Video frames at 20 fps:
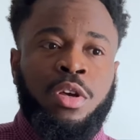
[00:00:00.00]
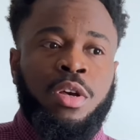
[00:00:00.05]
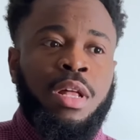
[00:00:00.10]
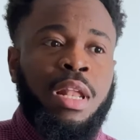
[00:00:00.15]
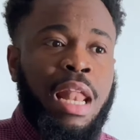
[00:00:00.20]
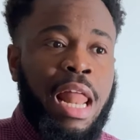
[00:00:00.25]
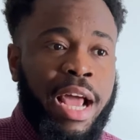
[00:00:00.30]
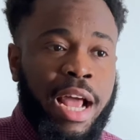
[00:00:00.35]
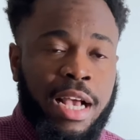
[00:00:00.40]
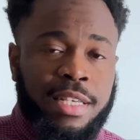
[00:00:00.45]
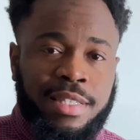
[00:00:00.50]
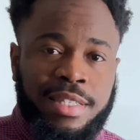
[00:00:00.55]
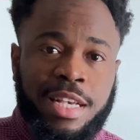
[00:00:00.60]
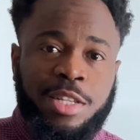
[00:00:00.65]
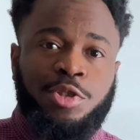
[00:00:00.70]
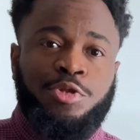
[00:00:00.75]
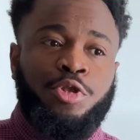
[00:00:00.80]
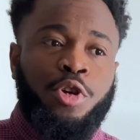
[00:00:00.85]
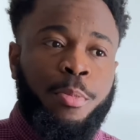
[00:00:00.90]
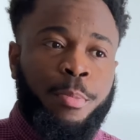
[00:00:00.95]
like I said,
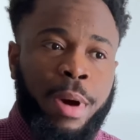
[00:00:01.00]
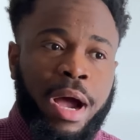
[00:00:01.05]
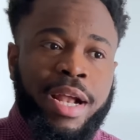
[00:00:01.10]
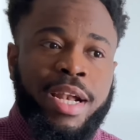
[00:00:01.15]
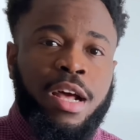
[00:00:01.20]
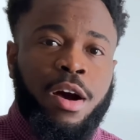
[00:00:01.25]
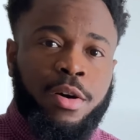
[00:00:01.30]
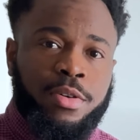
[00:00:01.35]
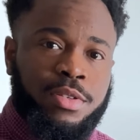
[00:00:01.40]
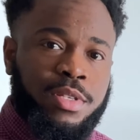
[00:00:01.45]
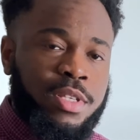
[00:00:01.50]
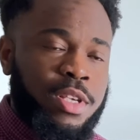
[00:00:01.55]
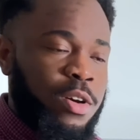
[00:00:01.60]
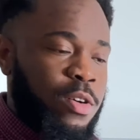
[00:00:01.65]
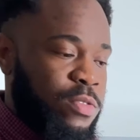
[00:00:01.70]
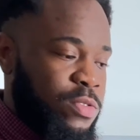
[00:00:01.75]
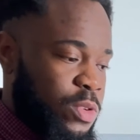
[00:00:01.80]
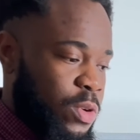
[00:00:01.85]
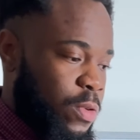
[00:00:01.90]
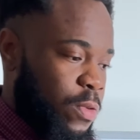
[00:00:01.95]
to remind
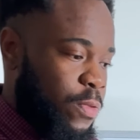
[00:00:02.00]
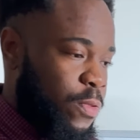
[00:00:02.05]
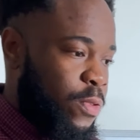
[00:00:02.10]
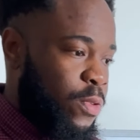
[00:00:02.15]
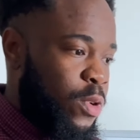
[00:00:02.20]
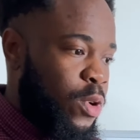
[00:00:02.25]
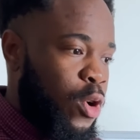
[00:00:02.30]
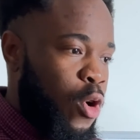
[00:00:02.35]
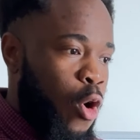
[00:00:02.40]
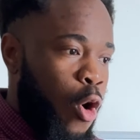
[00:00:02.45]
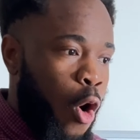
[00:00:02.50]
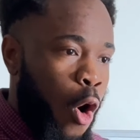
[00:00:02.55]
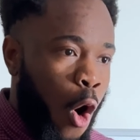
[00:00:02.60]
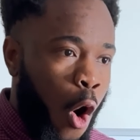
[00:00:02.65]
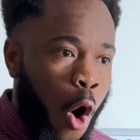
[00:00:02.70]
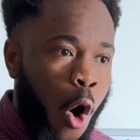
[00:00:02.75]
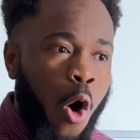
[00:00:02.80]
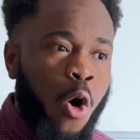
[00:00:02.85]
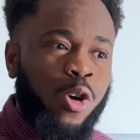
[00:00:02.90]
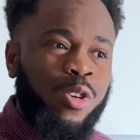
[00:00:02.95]
ourselves of
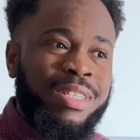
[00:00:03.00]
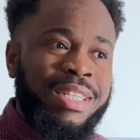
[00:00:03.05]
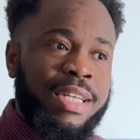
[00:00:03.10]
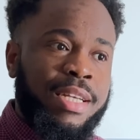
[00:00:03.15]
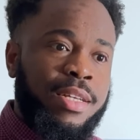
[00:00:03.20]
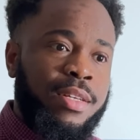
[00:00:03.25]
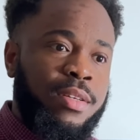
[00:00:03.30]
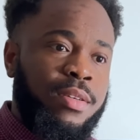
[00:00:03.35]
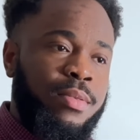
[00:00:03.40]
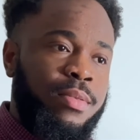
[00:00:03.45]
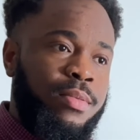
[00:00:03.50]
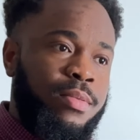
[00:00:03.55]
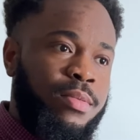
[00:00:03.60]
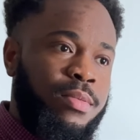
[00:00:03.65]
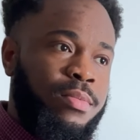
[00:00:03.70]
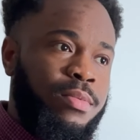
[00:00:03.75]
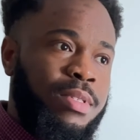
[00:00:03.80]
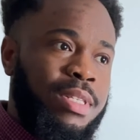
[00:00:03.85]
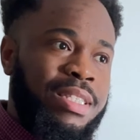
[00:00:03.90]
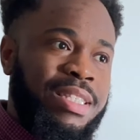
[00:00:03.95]
all the
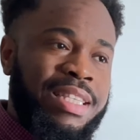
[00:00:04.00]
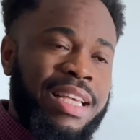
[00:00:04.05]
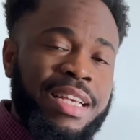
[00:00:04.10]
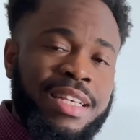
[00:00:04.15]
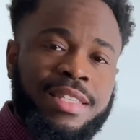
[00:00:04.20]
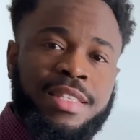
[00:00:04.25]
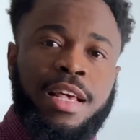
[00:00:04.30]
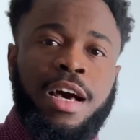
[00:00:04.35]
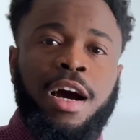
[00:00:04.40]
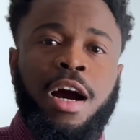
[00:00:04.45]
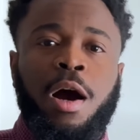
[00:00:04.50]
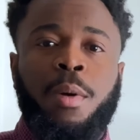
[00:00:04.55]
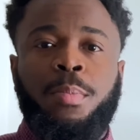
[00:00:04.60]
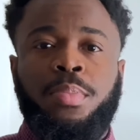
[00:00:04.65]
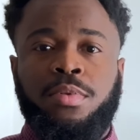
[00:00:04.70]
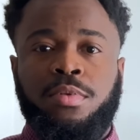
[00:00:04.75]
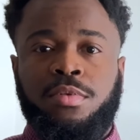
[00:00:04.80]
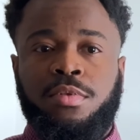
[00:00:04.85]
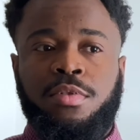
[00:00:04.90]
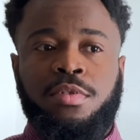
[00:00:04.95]
things that
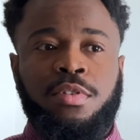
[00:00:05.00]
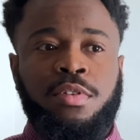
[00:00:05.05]
happened.